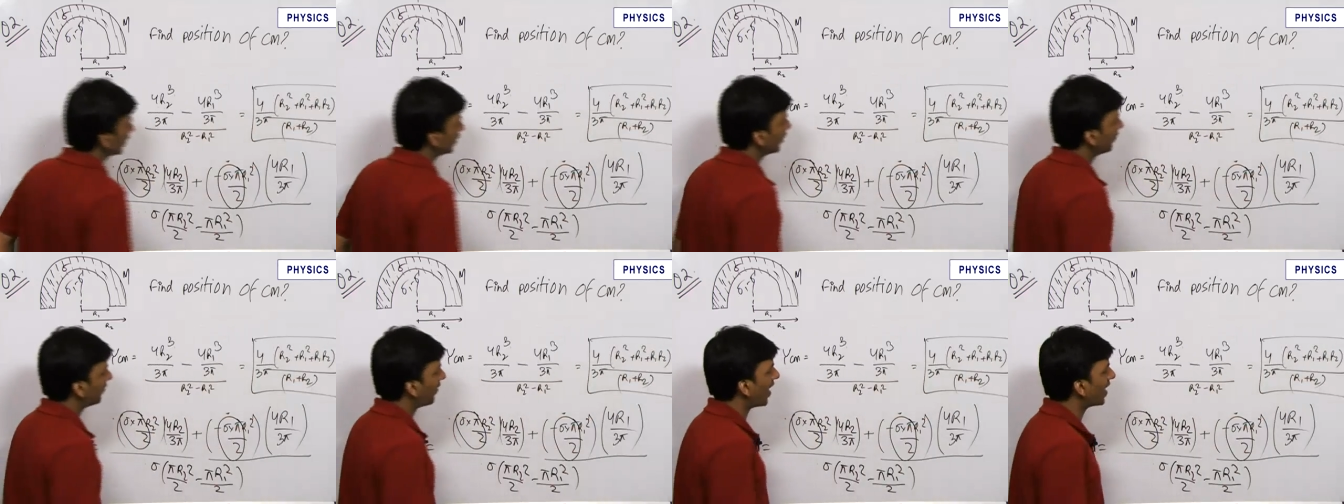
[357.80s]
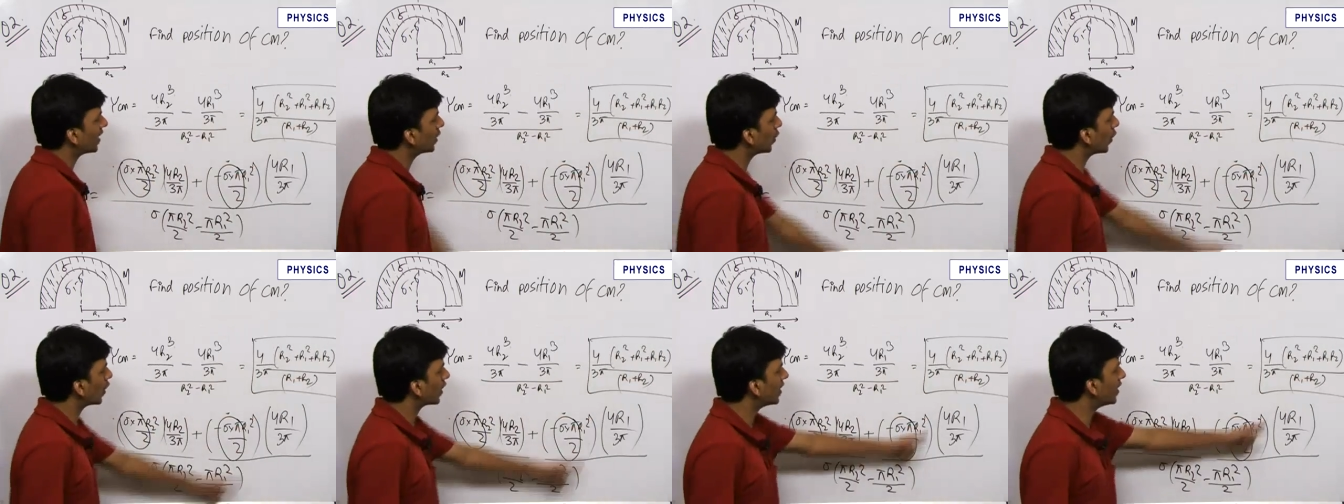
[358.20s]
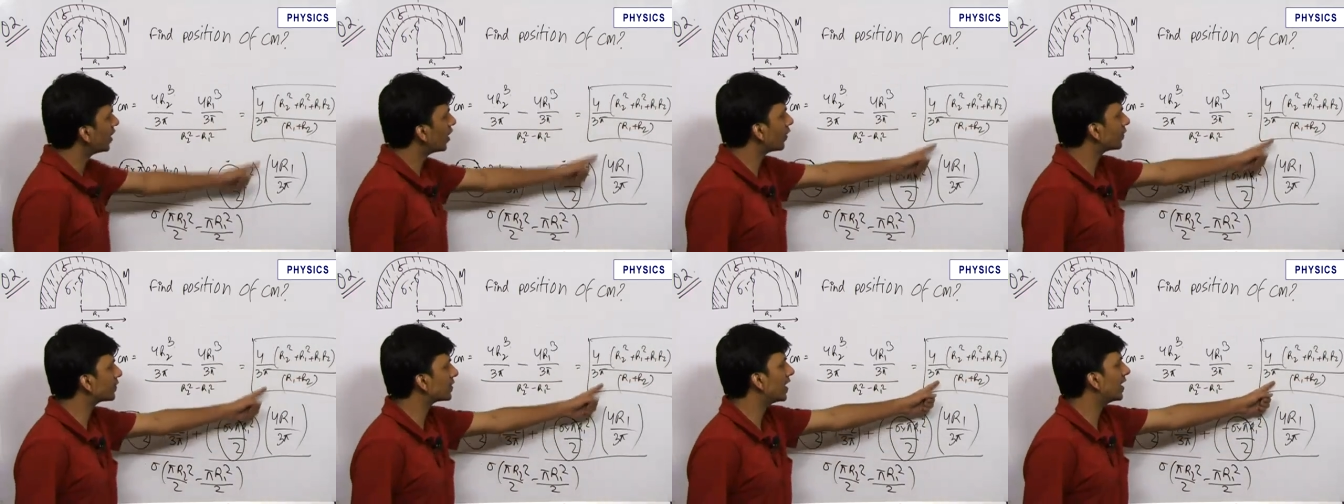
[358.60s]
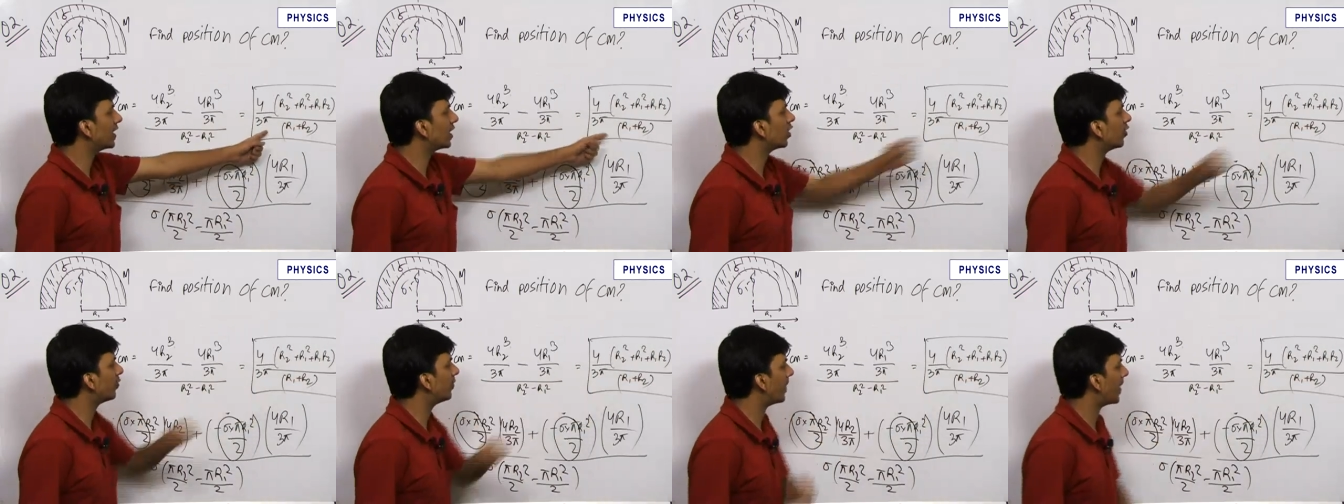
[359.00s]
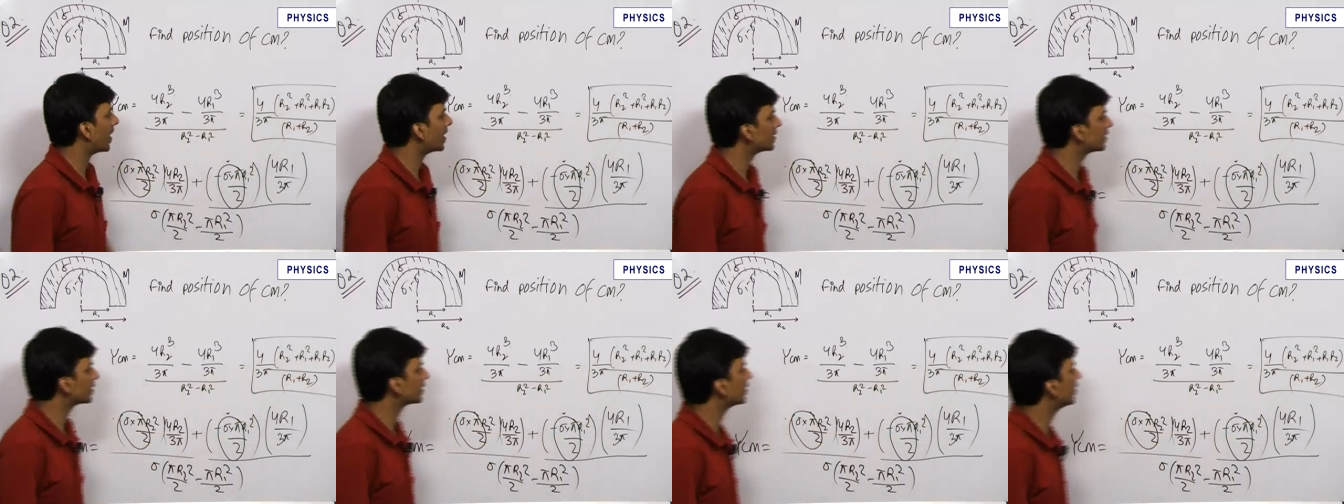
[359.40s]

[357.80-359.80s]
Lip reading: the y coordinate of center of mass